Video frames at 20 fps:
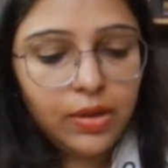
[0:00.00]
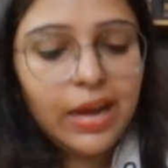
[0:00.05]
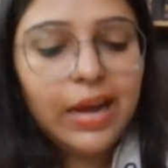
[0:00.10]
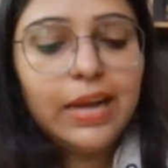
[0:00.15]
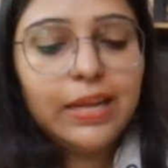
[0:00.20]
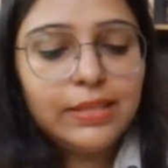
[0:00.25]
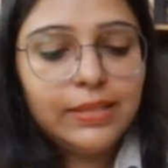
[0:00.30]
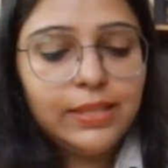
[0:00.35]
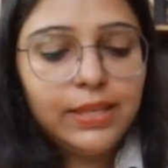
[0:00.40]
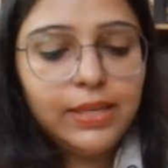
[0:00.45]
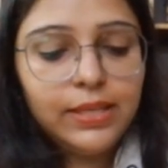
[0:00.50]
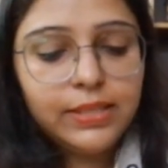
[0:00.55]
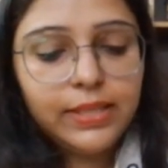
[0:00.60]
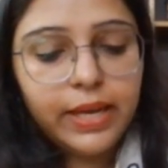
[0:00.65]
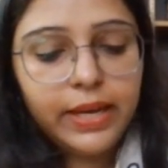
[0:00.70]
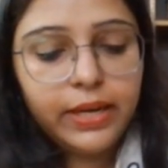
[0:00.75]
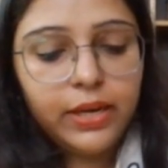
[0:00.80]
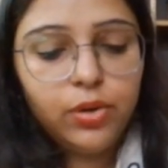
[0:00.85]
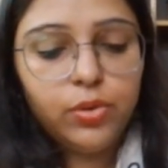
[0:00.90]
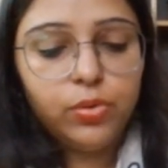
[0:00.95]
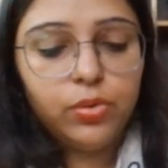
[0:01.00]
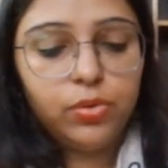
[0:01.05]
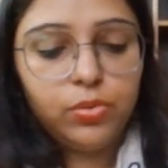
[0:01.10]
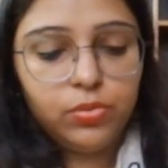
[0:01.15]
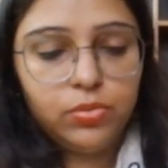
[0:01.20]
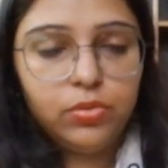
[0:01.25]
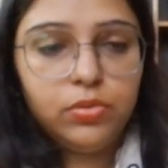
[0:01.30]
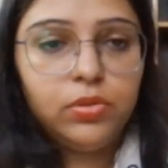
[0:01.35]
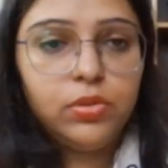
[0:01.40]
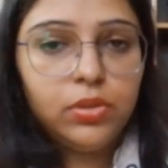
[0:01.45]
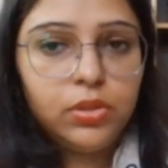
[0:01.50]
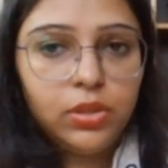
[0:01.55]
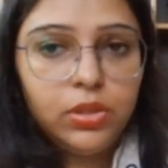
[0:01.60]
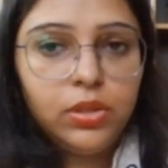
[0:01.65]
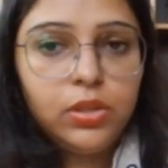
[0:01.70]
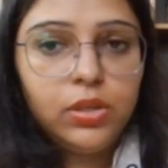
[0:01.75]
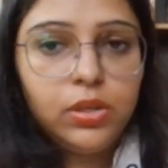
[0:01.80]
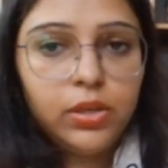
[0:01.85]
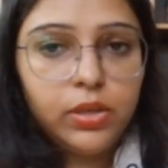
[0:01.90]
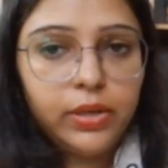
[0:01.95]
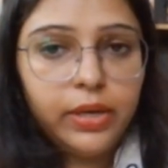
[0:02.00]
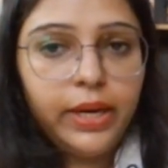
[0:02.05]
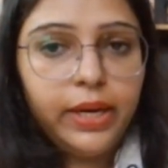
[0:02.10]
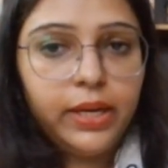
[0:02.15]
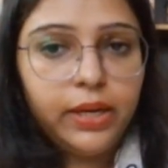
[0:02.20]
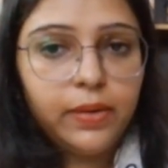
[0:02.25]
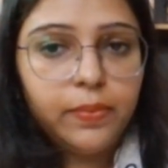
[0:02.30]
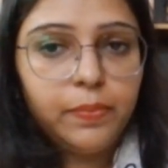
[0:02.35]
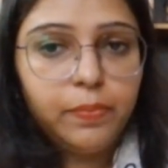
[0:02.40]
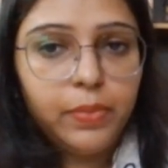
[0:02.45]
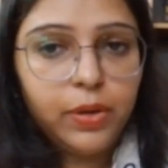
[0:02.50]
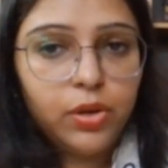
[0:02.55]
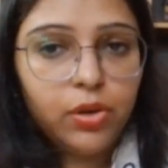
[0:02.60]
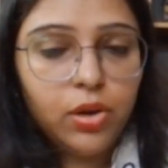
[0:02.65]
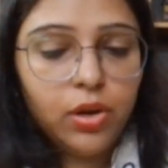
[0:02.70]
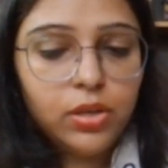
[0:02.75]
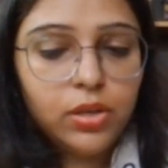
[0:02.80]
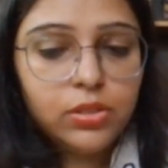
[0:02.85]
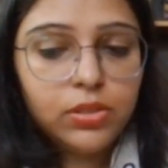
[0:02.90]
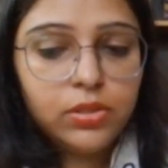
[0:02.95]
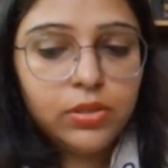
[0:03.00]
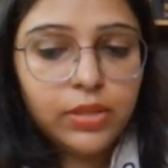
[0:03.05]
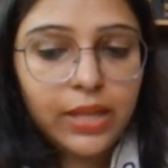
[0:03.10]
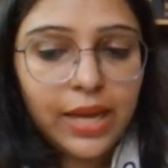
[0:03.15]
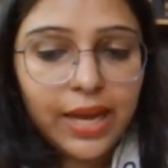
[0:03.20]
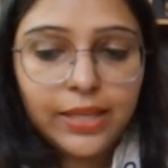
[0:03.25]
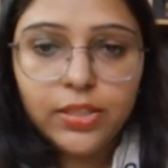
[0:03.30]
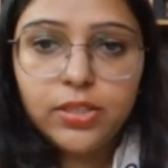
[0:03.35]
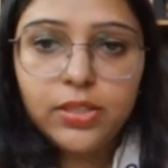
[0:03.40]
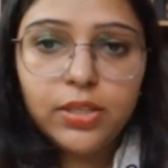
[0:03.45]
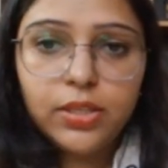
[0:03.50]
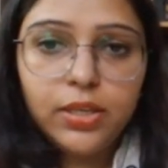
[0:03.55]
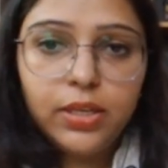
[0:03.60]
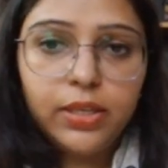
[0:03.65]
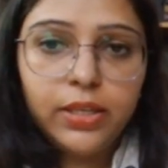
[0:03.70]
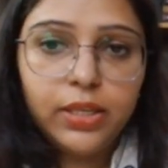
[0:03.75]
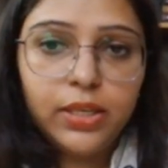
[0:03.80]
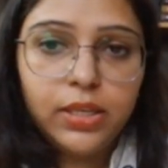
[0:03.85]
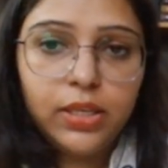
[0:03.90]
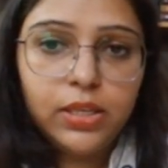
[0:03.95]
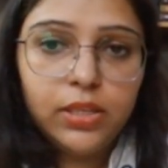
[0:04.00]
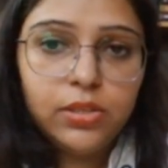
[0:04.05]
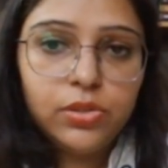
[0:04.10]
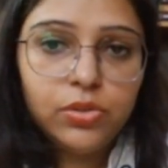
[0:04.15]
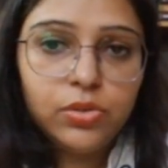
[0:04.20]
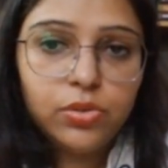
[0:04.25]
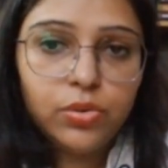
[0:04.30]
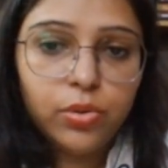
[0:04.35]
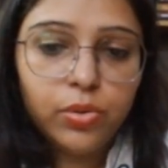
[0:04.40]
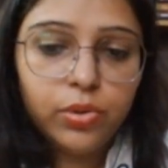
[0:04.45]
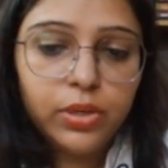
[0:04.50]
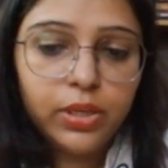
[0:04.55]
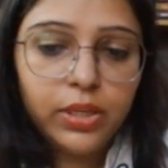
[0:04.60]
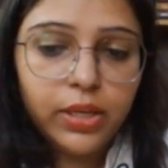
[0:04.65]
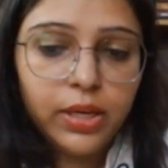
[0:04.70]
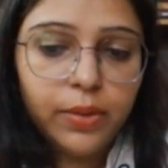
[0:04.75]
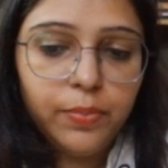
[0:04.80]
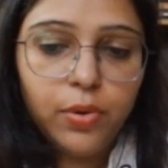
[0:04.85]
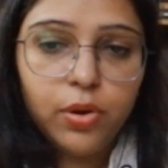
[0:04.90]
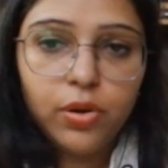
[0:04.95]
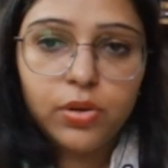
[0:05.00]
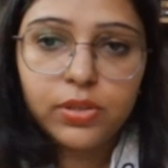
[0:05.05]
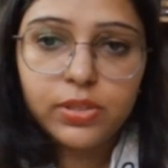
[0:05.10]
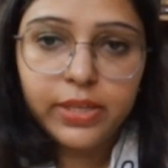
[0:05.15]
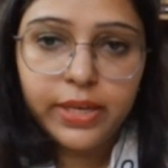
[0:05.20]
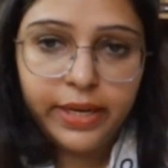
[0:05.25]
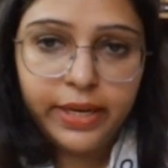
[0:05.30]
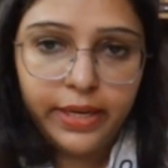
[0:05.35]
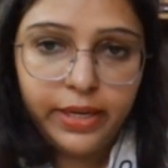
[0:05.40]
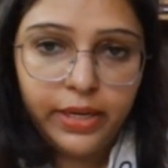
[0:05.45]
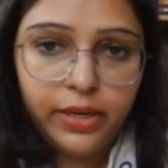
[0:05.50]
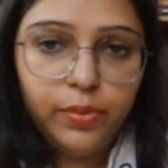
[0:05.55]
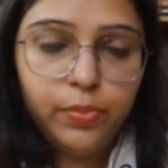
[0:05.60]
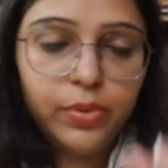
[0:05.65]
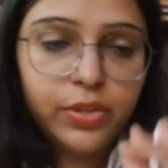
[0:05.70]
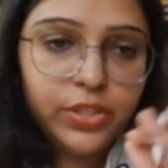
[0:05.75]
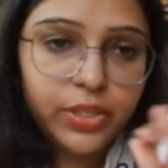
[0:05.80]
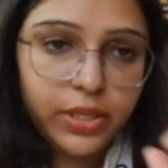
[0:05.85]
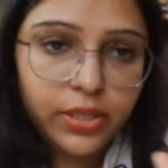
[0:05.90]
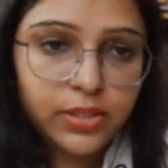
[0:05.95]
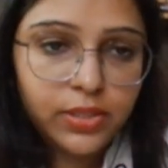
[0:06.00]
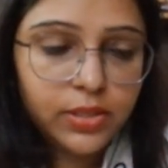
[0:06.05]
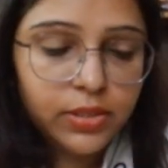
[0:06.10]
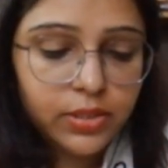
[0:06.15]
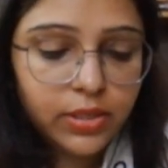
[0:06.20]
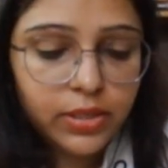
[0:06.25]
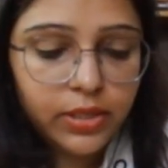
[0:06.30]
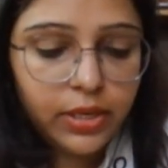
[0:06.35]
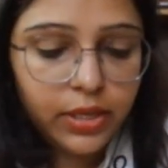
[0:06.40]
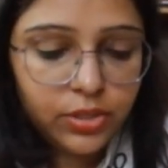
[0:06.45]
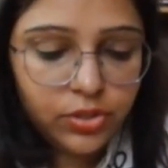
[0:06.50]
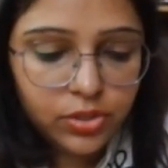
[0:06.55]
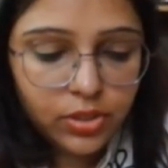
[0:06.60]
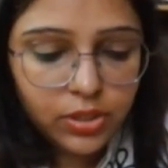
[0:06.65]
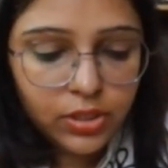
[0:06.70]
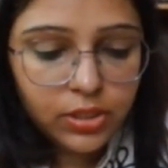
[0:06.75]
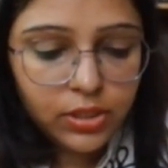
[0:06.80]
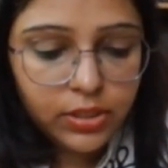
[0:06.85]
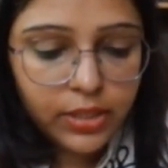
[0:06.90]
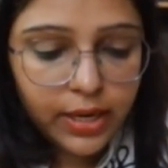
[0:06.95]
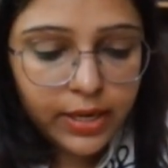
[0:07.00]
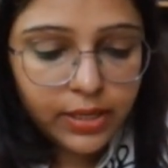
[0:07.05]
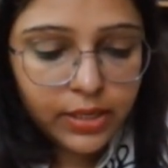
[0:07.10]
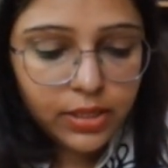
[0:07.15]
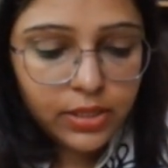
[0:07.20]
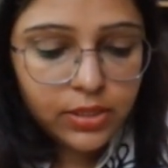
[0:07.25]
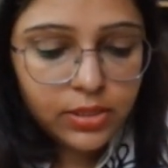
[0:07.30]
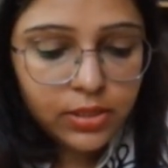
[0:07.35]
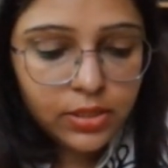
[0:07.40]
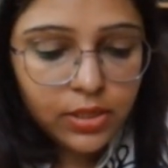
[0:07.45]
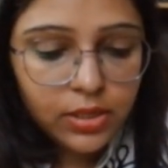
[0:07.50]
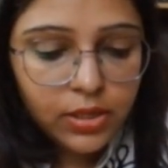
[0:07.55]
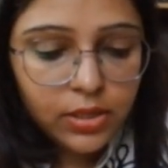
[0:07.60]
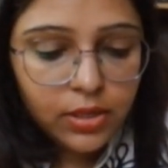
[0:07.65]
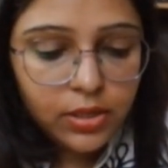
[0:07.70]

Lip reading: Answer is NaO2, right? Because naturally sodium oxide which exists in nature, that is